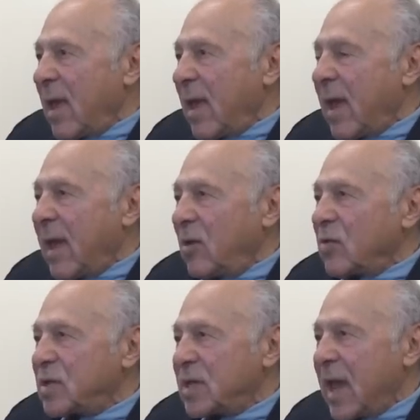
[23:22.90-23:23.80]
and
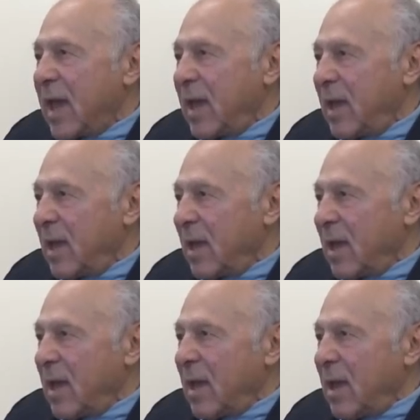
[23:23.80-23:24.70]
you say,
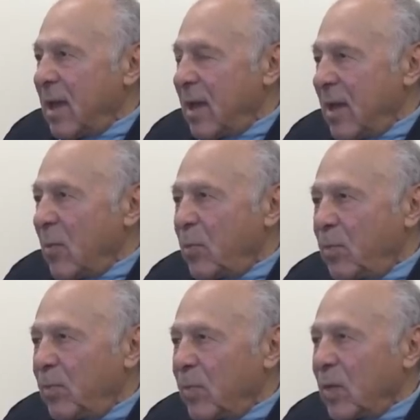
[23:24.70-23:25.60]

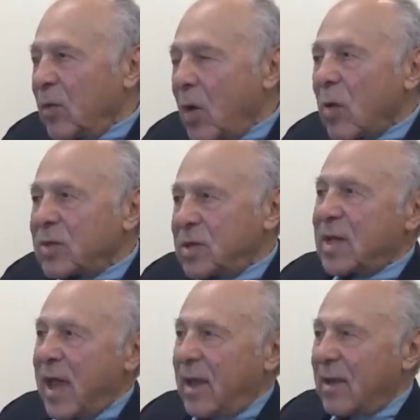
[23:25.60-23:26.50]
you don't
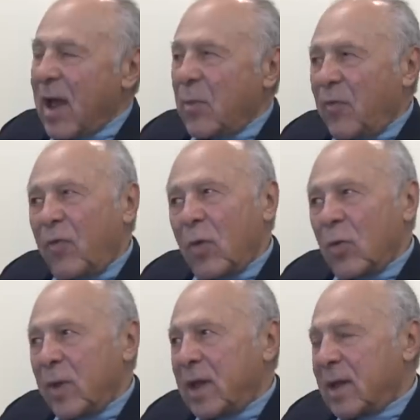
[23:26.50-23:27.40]
say, now before
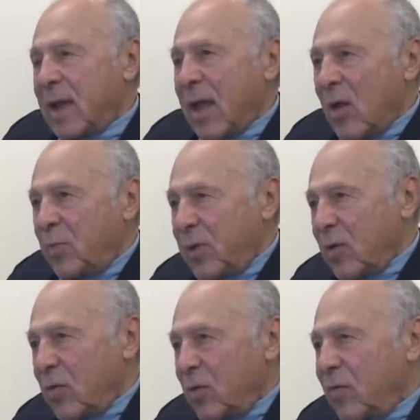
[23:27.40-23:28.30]
we can help
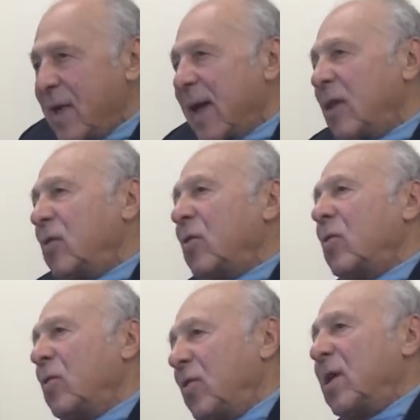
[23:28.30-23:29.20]
you, you've got to
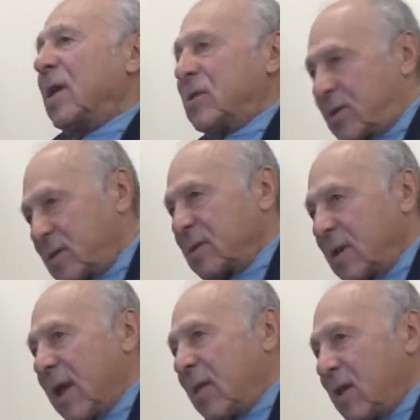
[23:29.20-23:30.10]
do this,
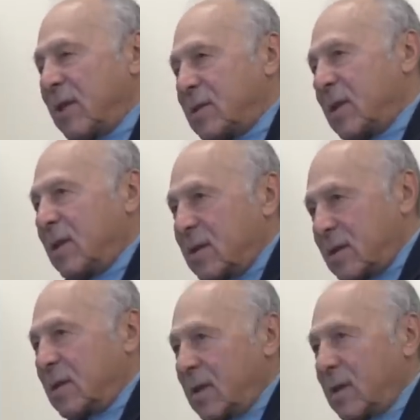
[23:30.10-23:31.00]
and this, and
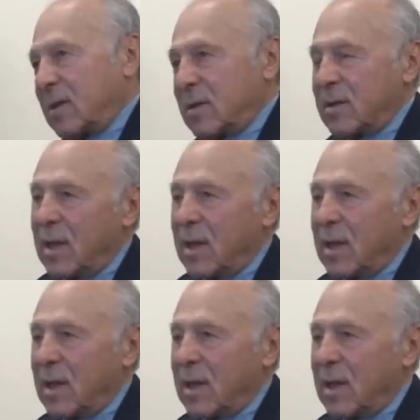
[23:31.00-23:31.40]
this, and this.